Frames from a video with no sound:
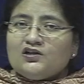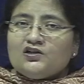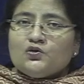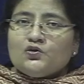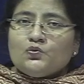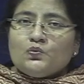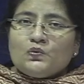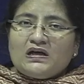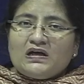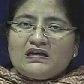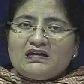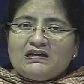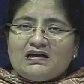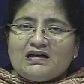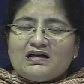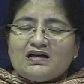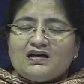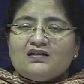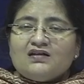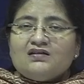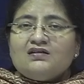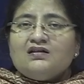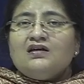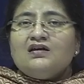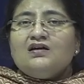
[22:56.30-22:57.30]
the one
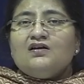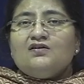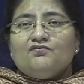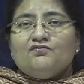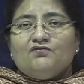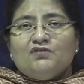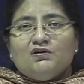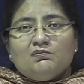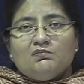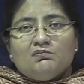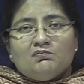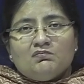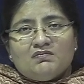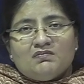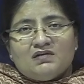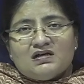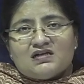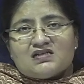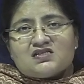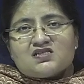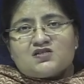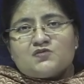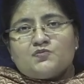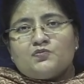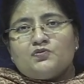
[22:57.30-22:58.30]
hand, we
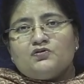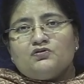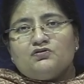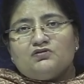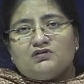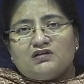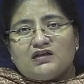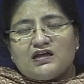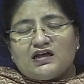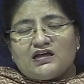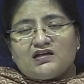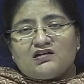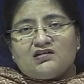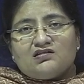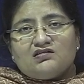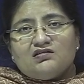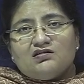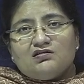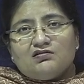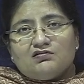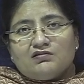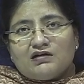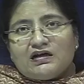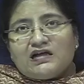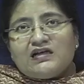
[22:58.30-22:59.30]
must protect the
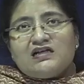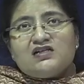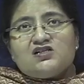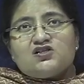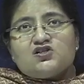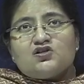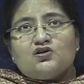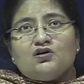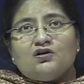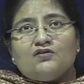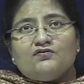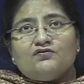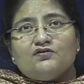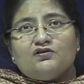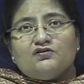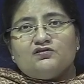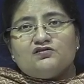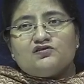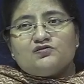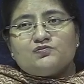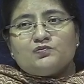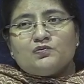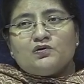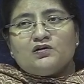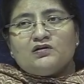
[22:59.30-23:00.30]
rights of the
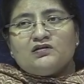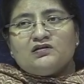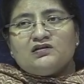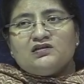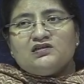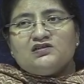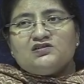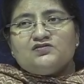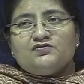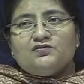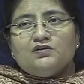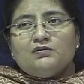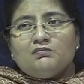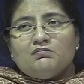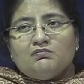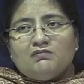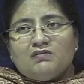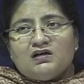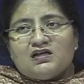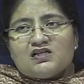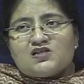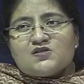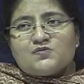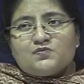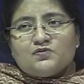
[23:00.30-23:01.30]
respondents, we
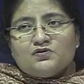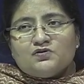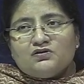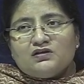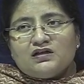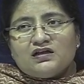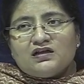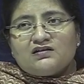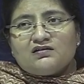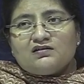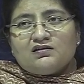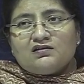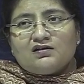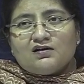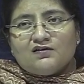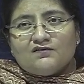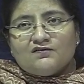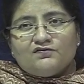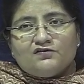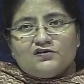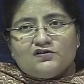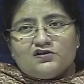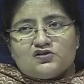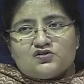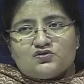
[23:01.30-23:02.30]
must protect the
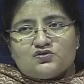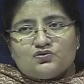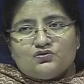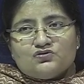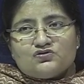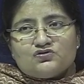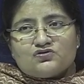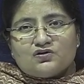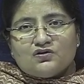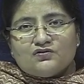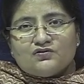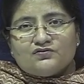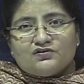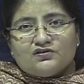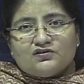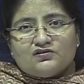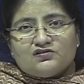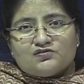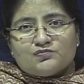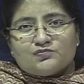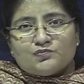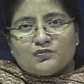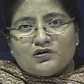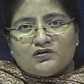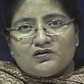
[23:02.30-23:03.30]
comfort zones of the
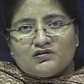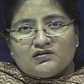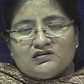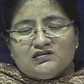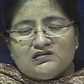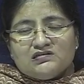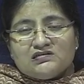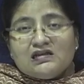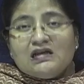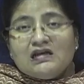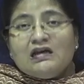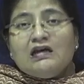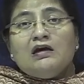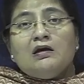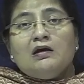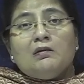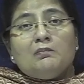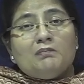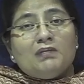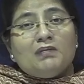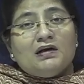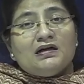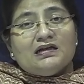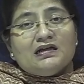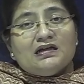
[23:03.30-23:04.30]
respondents,
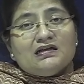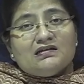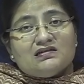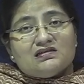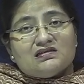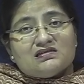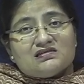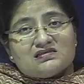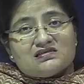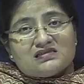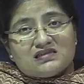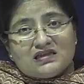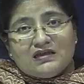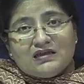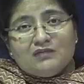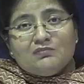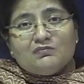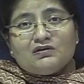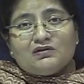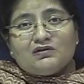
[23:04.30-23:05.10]
but at the same